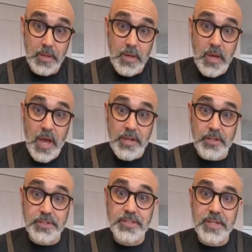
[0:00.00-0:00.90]
and you're
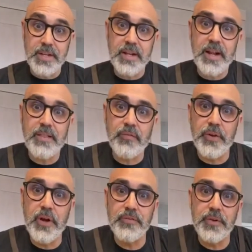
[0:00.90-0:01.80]
gonna stick it in that
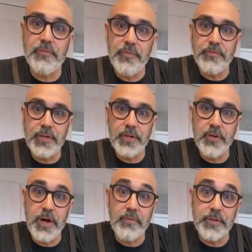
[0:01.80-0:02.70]

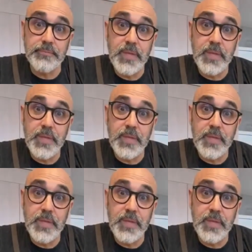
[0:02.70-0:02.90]
350-degree oven.